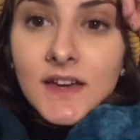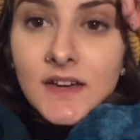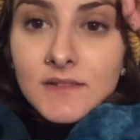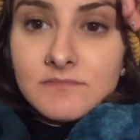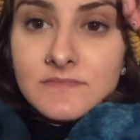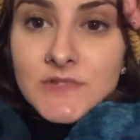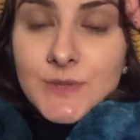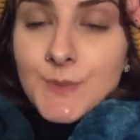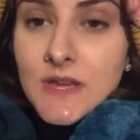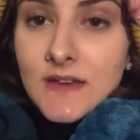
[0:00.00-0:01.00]
um,
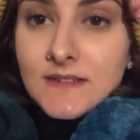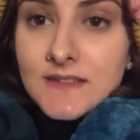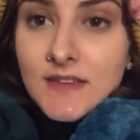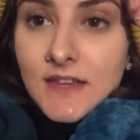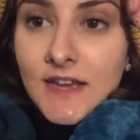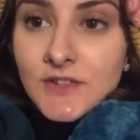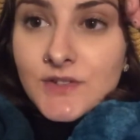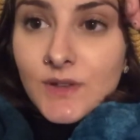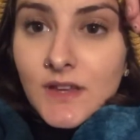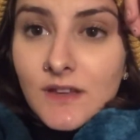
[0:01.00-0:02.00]
just because I can
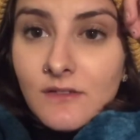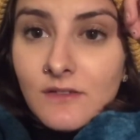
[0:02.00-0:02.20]
actually